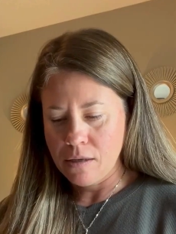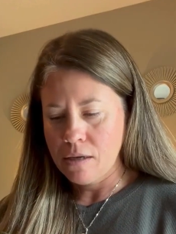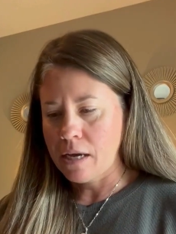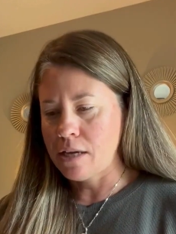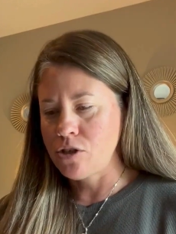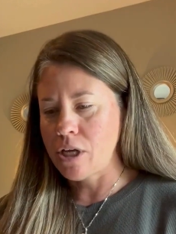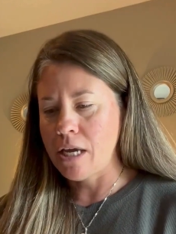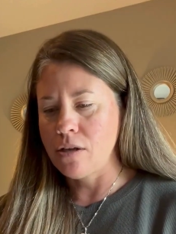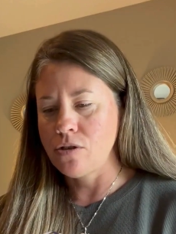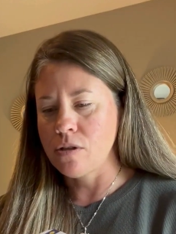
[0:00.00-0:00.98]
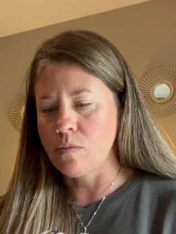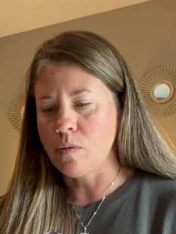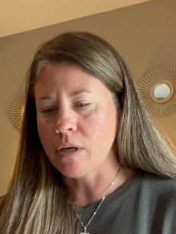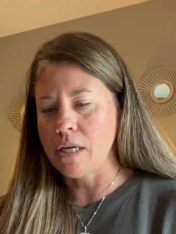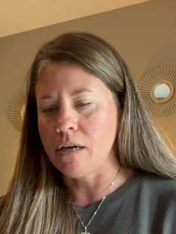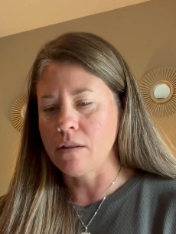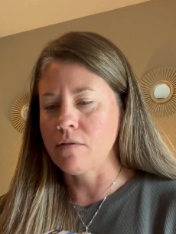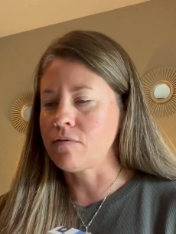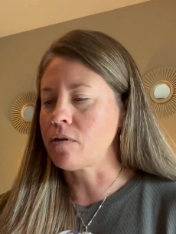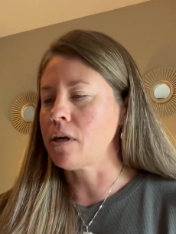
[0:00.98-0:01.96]
I changed the wording on the
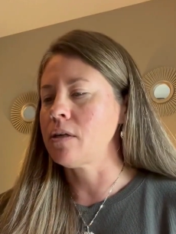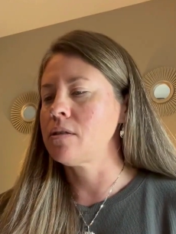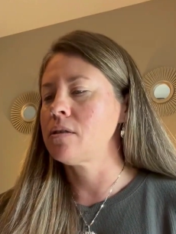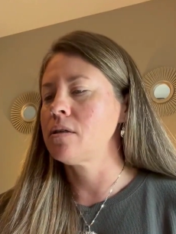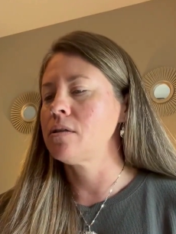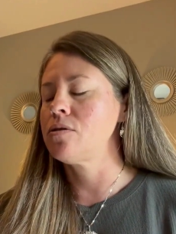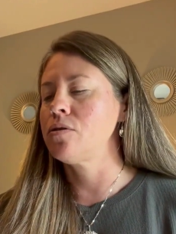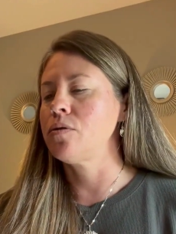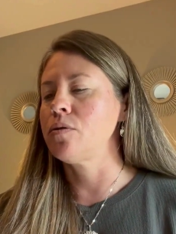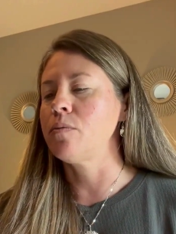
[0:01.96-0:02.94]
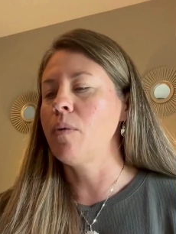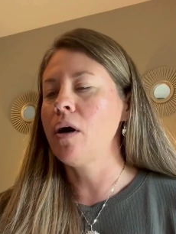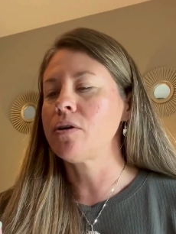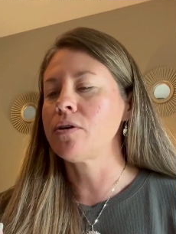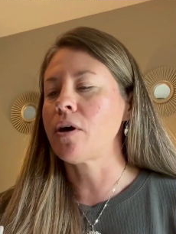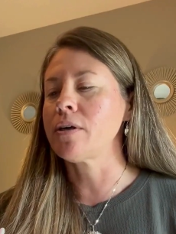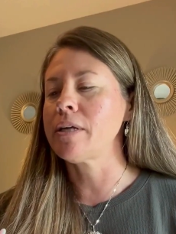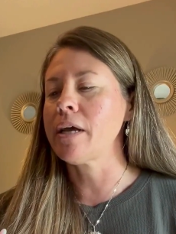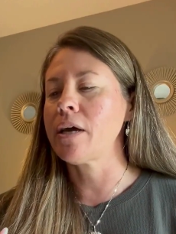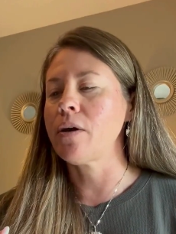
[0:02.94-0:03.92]
front to modern Art
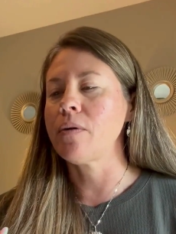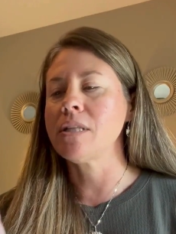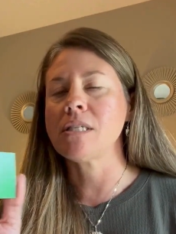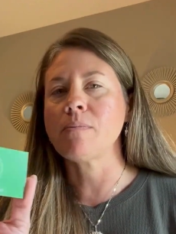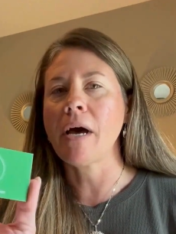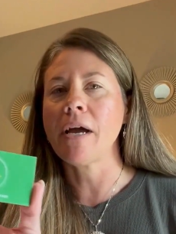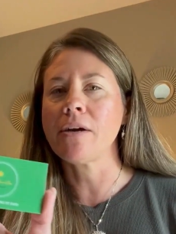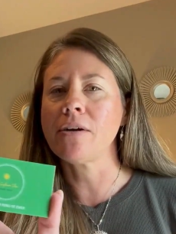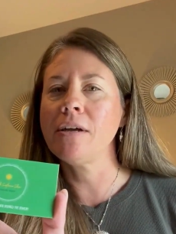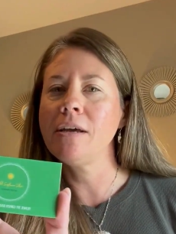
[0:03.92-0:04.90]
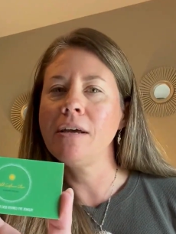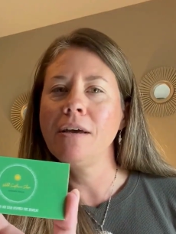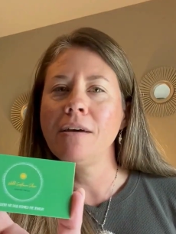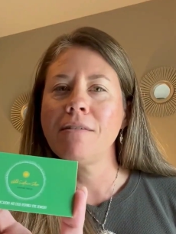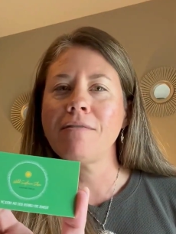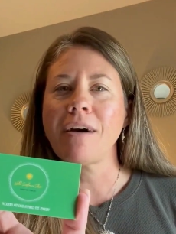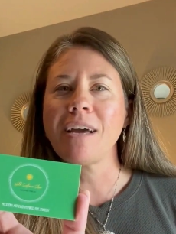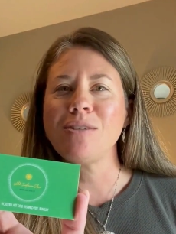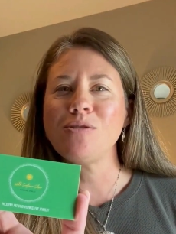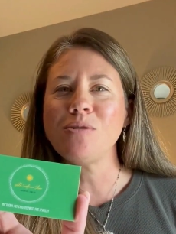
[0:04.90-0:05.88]
Deco inspired
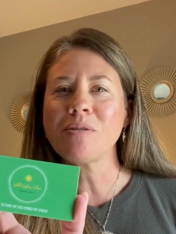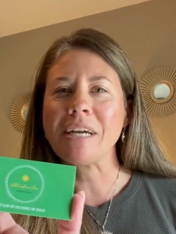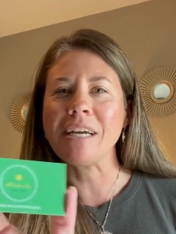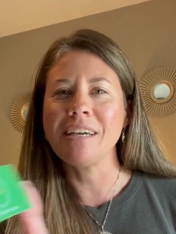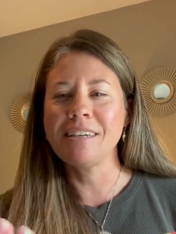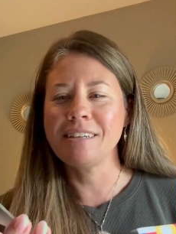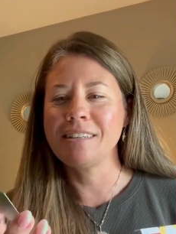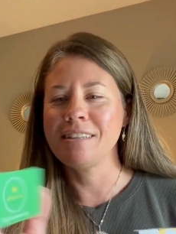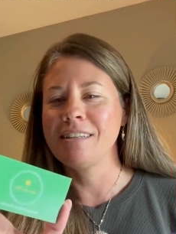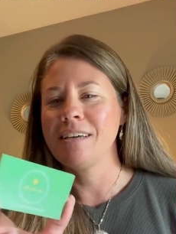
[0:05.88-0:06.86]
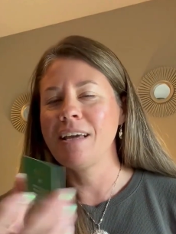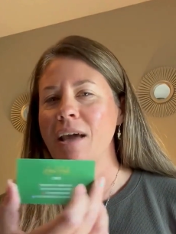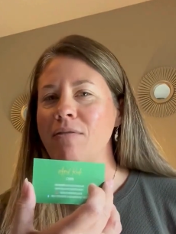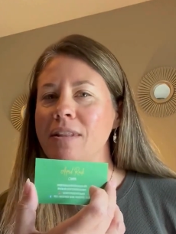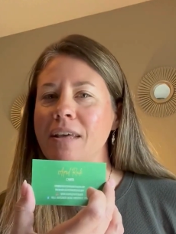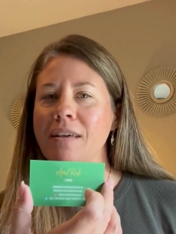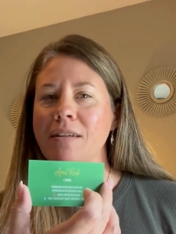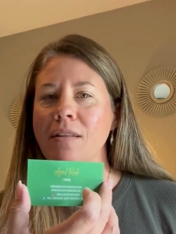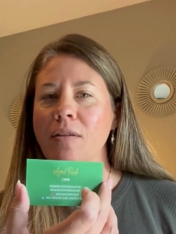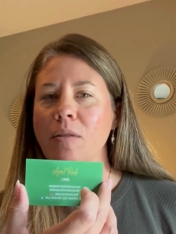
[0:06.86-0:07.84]
fine jewelry. Everything
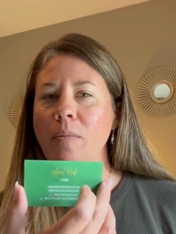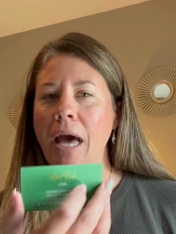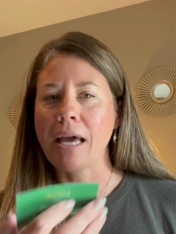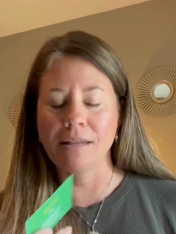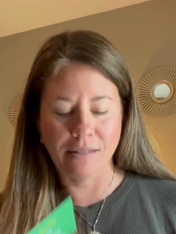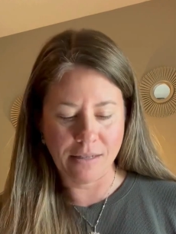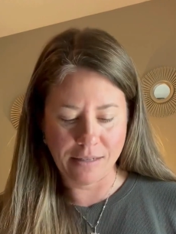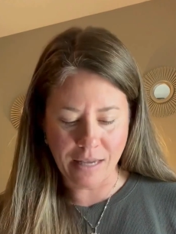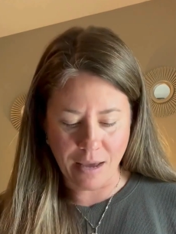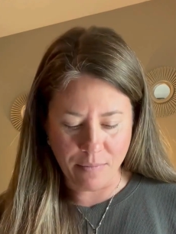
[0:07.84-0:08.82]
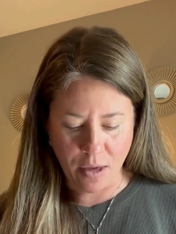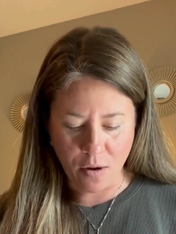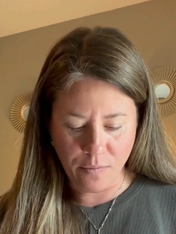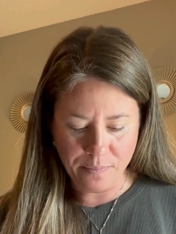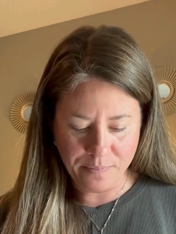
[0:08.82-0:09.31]
on the back is the same though.